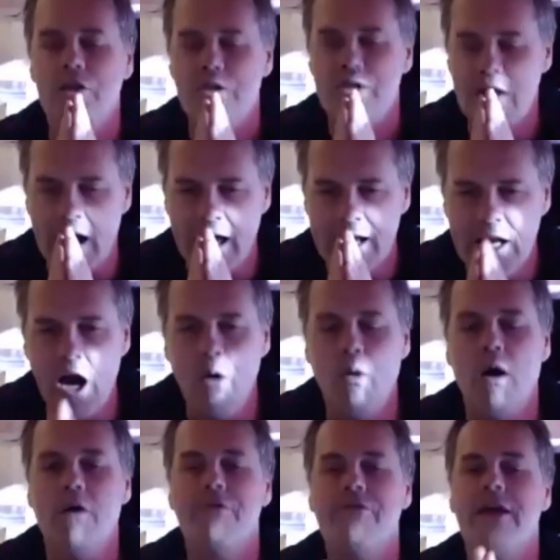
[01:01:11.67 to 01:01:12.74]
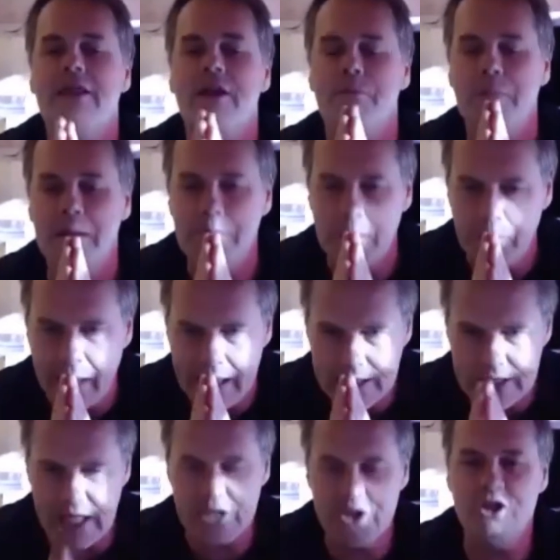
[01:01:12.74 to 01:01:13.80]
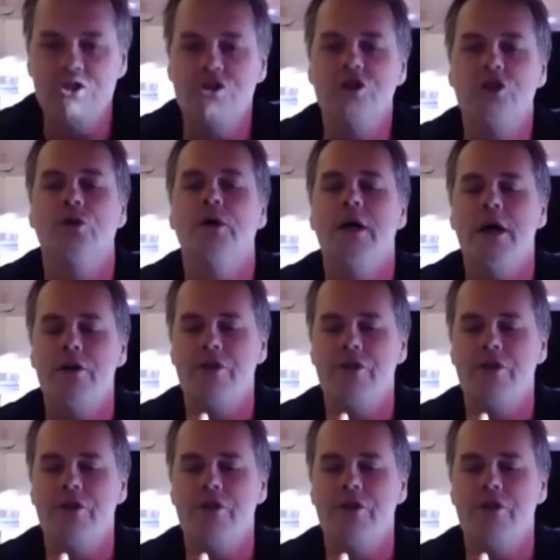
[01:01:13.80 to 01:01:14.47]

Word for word: that I know of that people pay attention to